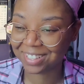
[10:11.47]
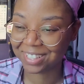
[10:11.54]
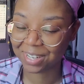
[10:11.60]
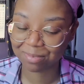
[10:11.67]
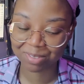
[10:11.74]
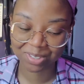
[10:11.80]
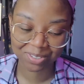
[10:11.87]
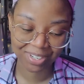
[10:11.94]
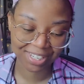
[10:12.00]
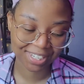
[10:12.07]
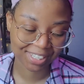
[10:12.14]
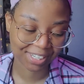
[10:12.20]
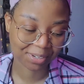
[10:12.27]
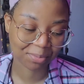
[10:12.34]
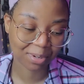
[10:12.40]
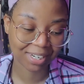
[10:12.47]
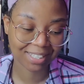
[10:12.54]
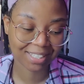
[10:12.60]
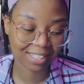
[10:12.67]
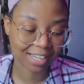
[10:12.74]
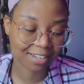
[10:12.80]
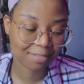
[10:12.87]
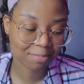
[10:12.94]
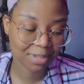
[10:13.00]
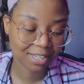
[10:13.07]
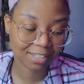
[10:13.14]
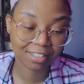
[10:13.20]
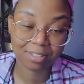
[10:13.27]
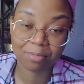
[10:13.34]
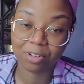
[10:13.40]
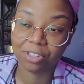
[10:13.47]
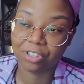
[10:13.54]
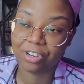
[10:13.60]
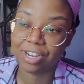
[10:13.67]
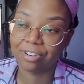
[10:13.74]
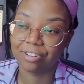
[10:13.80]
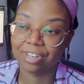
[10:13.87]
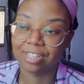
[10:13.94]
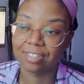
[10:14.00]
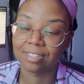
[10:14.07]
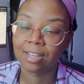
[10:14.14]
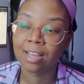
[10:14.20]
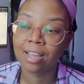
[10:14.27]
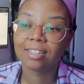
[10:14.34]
that I'm doing and like what it's like being a small creator is